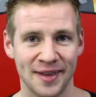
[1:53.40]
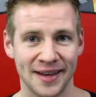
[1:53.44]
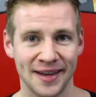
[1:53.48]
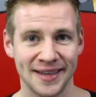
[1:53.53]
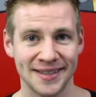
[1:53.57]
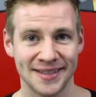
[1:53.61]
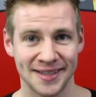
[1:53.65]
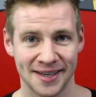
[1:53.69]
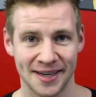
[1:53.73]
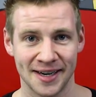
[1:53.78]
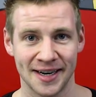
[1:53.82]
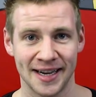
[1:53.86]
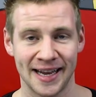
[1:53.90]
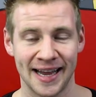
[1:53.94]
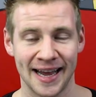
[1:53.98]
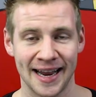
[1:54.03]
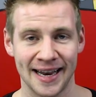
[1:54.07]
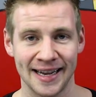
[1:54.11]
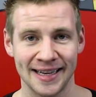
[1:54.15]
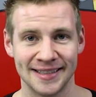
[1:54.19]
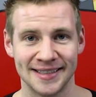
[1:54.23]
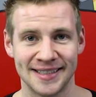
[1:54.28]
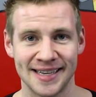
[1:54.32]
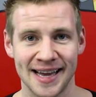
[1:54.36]
things are gonna
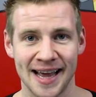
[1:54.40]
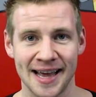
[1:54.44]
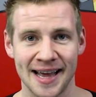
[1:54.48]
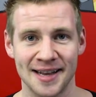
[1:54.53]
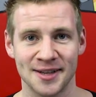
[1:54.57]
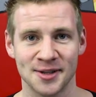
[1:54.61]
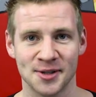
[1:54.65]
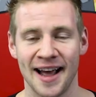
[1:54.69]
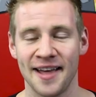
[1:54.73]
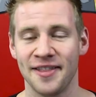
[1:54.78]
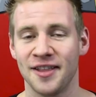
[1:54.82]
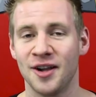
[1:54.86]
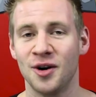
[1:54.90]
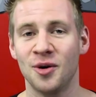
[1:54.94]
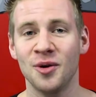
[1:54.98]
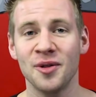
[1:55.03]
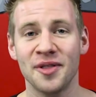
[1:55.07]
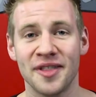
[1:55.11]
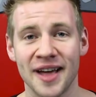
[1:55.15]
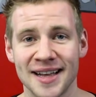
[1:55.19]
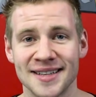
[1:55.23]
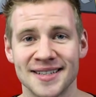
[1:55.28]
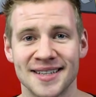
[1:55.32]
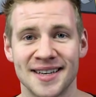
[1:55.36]
get intense. And then all
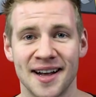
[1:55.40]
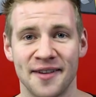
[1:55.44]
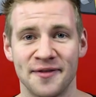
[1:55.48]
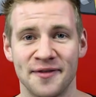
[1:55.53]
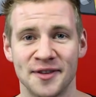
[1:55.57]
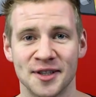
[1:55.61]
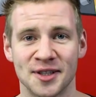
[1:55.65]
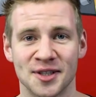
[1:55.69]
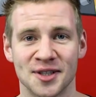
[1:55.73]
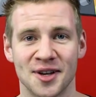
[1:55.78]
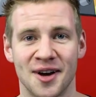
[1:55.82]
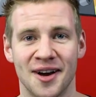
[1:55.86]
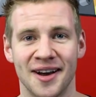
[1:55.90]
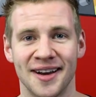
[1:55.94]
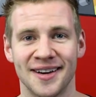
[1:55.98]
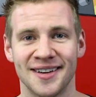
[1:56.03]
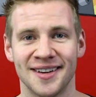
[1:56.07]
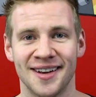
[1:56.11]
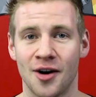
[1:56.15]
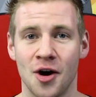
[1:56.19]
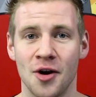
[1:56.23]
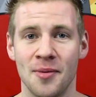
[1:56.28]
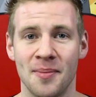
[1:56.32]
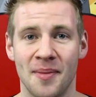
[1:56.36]
that stuff
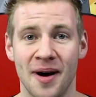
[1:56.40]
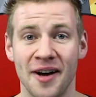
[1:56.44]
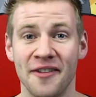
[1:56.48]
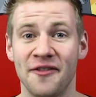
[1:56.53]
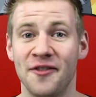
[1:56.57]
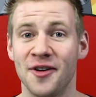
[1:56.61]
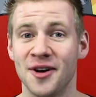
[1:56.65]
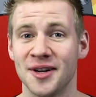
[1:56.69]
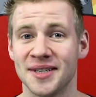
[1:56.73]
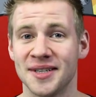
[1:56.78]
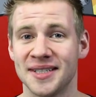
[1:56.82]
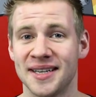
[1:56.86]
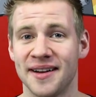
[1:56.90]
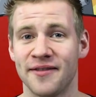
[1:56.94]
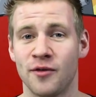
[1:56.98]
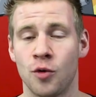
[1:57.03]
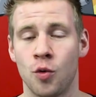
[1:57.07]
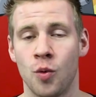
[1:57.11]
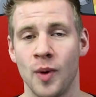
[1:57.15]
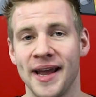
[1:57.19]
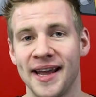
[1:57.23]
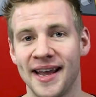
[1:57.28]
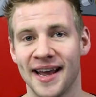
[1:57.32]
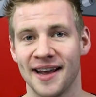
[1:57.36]
aside, on my first ever
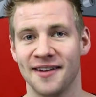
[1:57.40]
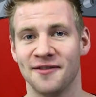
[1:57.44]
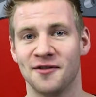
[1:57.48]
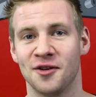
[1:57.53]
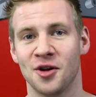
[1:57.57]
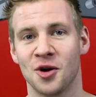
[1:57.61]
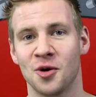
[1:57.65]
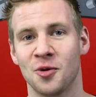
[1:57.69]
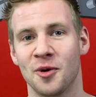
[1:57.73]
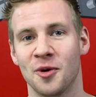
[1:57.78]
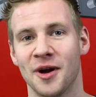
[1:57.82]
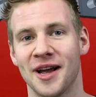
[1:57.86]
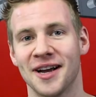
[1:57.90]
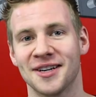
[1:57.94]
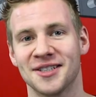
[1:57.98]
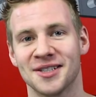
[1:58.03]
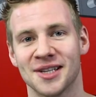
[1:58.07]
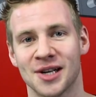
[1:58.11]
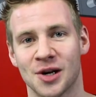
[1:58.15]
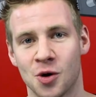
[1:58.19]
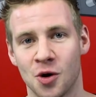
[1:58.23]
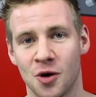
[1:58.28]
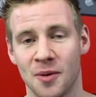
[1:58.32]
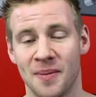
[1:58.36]
weekend vlog, we
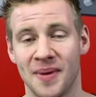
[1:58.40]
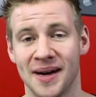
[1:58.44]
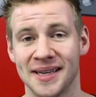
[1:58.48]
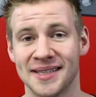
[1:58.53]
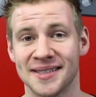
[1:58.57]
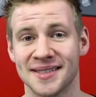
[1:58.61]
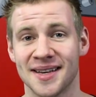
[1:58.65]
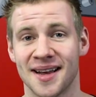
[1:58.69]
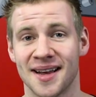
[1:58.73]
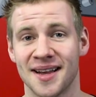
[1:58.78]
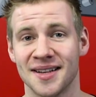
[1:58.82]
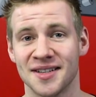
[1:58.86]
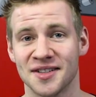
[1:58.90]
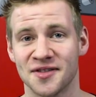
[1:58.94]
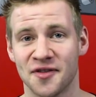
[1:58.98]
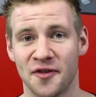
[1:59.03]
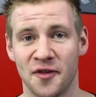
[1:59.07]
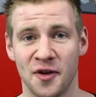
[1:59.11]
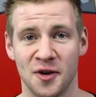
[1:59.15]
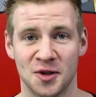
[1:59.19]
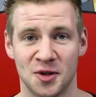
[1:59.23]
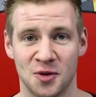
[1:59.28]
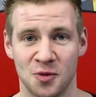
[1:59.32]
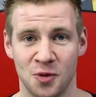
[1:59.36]
actually caught my son's
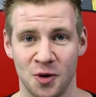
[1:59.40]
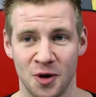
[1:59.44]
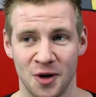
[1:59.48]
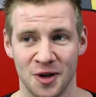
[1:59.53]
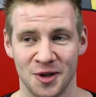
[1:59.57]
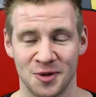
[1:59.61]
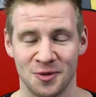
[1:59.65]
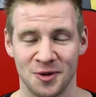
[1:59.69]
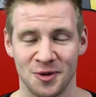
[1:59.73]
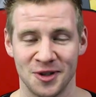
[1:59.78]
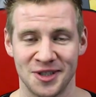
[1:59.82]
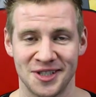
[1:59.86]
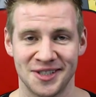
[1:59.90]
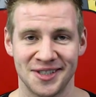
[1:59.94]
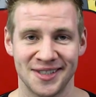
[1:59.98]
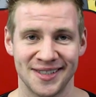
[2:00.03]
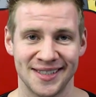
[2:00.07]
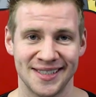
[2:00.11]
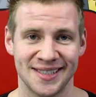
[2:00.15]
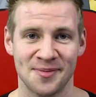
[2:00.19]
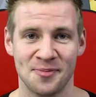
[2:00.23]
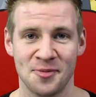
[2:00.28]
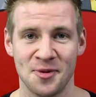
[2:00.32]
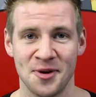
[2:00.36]
first words, which
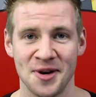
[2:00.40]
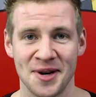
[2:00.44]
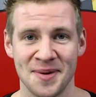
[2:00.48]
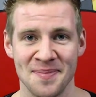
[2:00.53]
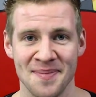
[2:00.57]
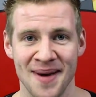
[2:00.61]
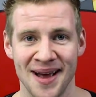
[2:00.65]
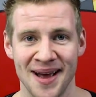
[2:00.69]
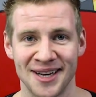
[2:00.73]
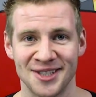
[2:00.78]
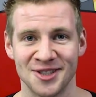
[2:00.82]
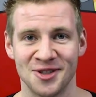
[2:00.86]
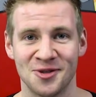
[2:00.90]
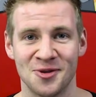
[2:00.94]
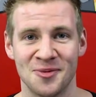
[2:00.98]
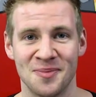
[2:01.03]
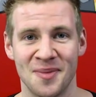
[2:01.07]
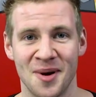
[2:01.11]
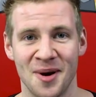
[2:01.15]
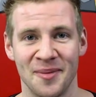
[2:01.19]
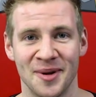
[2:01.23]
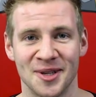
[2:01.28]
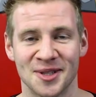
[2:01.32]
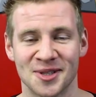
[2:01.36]
is a pretty magical
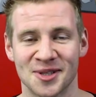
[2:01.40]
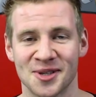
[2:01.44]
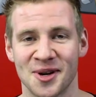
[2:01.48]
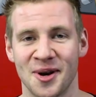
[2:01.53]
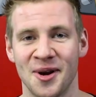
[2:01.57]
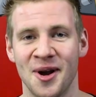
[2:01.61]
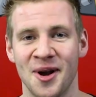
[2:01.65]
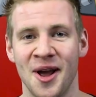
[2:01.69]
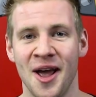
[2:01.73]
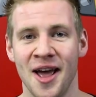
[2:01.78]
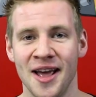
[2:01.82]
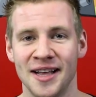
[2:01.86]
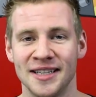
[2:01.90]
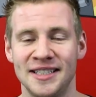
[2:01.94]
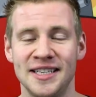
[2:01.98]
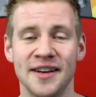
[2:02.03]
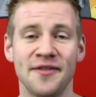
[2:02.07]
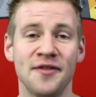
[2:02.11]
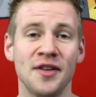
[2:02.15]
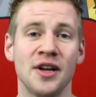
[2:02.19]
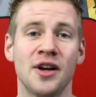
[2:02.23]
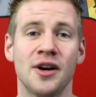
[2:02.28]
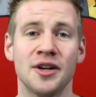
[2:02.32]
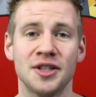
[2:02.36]
moment. So
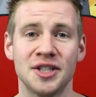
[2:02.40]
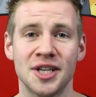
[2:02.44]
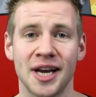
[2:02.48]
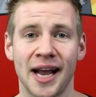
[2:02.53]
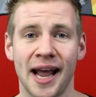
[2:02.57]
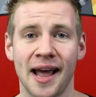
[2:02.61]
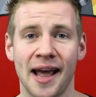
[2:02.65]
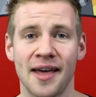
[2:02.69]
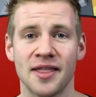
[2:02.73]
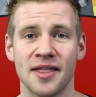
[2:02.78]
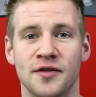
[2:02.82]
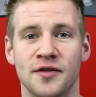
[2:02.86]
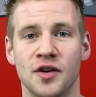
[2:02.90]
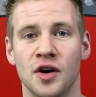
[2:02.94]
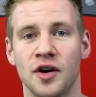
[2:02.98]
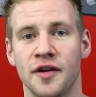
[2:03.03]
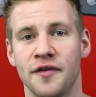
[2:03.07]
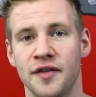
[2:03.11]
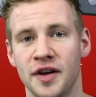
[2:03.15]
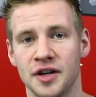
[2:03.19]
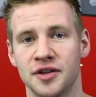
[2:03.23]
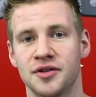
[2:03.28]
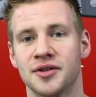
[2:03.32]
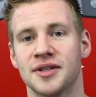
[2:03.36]
definitely go check vlog
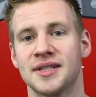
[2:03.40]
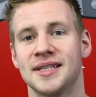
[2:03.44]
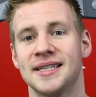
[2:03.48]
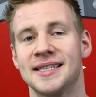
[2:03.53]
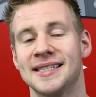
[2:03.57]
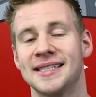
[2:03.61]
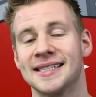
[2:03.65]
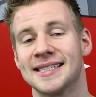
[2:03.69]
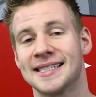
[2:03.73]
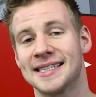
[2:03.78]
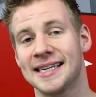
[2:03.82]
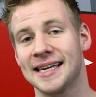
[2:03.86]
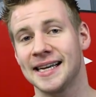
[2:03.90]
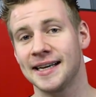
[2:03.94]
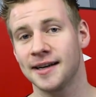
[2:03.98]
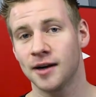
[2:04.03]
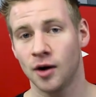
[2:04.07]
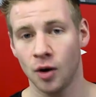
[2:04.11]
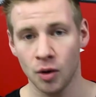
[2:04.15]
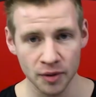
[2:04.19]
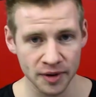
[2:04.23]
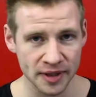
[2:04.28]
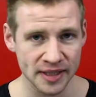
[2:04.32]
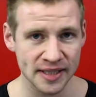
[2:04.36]
if you're interested in seeing
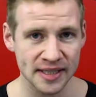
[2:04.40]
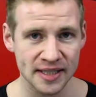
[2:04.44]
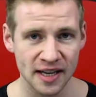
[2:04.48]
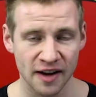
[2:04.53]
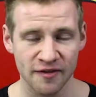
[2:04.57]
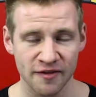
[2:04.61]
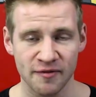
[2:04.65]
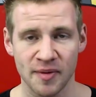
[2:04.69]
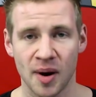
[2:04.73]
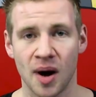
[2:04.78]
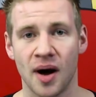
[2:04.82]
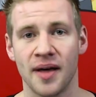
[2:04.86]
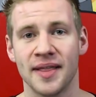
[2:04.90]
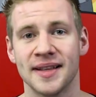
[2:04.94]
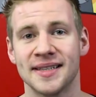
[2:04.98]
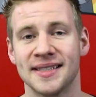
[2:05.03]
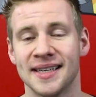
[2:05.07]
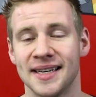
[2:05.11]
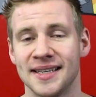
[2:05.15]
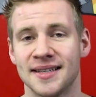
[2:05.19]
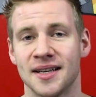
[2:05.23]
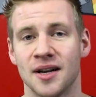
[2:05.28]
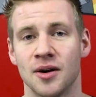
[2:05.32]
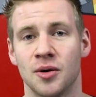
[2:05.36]
all this stuff behind the
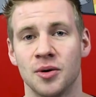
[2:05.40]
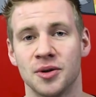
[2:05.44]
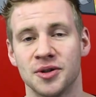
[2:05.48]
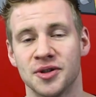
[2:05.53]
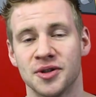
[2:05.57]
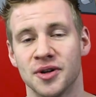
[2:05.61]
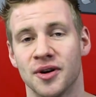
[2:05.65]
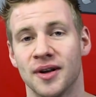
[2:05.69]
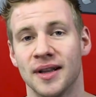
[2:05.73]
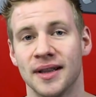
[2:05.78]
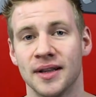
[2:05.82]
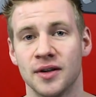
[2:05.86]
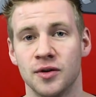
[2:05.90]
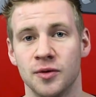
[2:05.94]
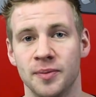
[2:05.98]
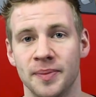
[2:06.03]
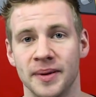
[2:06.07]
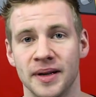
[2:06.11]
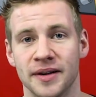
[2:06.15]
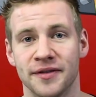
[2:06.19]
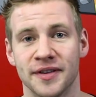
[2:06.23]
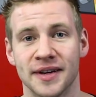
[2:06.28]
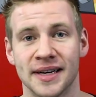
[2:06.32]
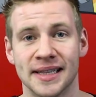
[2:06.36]
scenes and also a little
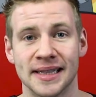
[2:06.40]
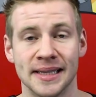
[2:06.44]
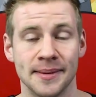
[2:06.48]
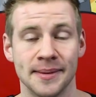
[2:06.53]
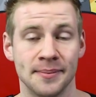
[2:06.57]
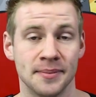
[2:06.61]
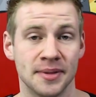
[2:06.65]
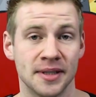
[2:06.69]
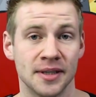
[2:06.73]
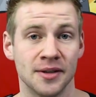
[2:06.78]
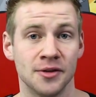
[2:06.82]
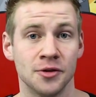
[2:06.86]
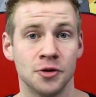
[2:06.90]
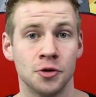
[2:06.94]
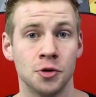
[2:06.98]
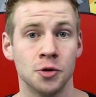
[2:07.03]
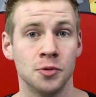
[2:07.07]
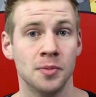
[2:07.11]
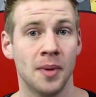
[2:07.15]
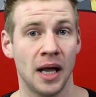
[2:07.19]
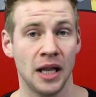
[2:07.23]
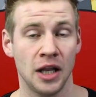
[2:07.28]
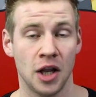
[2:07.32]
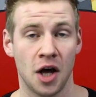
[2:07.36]
bit of a glimpse
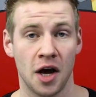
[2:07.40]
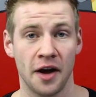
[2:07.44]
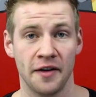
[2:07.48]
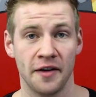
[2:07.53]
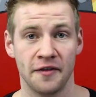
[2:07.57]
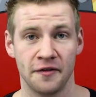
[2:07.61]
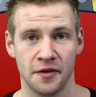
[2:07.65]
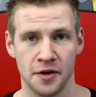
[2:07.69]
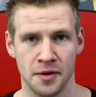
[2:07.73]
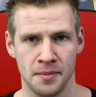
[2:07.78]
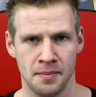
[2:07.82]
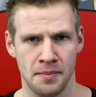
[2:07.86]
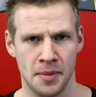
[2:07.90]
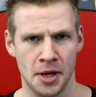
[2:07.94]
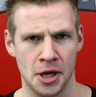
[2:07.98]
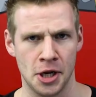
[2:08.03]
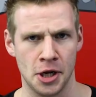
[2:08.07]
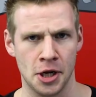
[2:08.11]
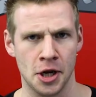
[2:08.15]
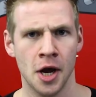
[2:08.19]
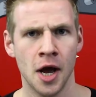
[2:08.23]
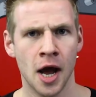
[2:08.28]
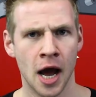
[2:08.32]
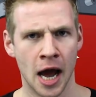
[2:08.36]
into my life and
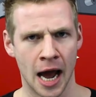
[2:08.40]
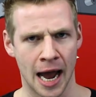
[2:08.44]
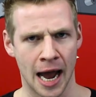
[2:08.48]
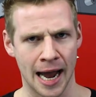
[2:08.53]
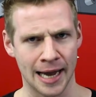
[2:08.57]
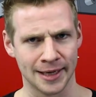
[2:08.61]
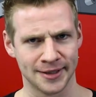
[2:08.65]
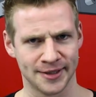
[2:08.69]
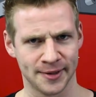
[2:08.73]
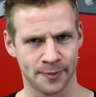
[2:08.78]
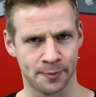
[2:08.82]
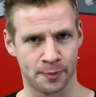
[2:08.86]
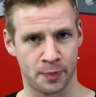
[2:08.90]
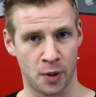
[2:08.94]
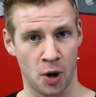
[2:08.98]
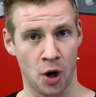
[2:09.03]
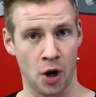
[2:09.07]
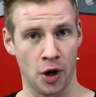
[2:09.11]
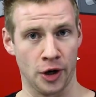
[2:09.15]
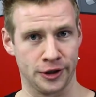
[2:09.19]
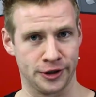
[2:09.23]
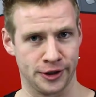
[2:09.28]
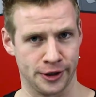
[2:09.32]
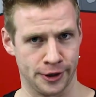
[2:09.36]
me as a
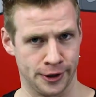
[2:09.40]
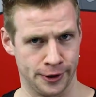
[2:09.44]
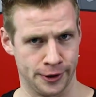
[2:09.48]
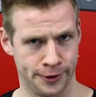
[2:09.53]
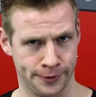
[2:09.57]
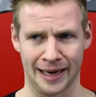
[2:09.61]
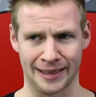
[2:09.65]
person.